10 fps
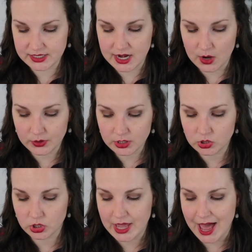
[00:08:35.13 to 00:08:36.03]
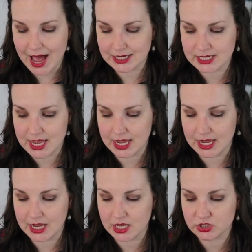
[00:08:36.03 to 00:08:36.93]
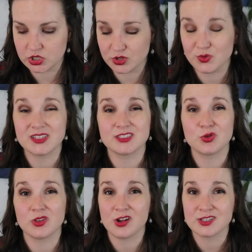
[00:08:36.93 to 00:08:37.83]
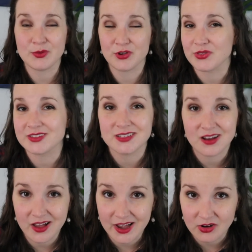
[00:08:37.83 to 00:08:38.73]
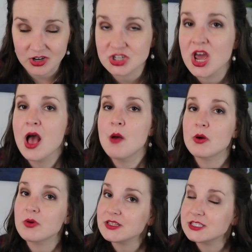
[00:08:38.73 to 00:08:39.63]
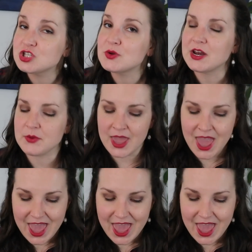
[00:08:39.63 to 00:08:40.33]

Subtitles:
and now we're gonna look at a song that we listened to a long time ago that's not Irish, but we're gonna listen to it anyway.